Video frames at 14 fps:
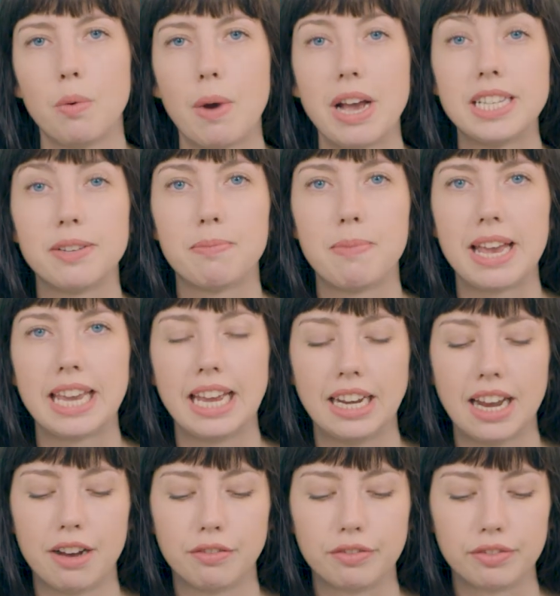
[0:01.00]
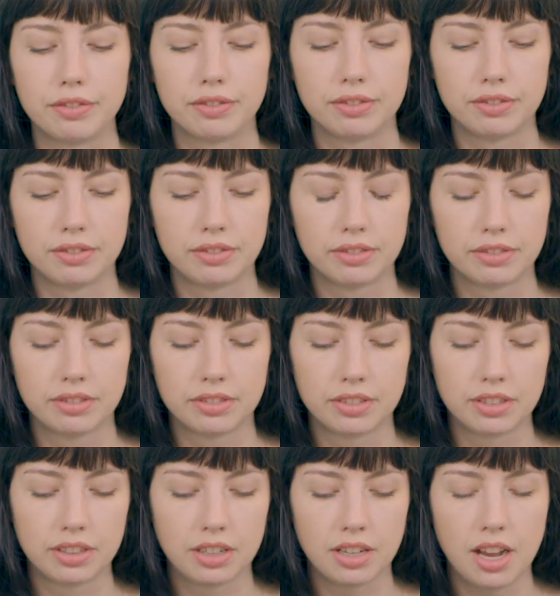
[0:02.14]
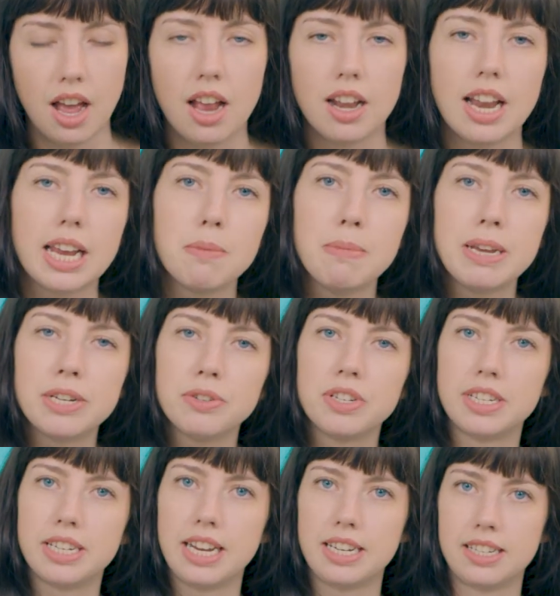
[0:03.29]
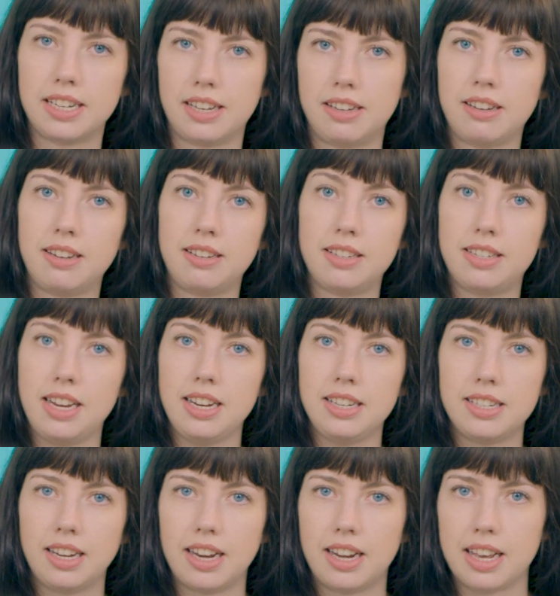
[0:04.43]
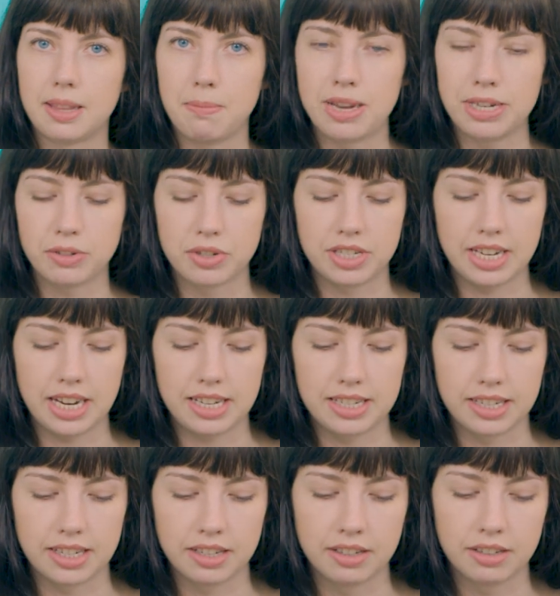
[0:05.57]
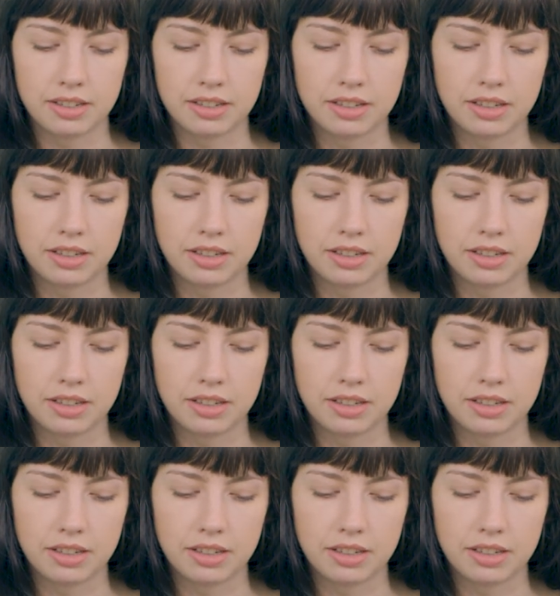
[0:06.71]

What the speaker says: Ways of making love. Like a metal detector detecting another metal detector.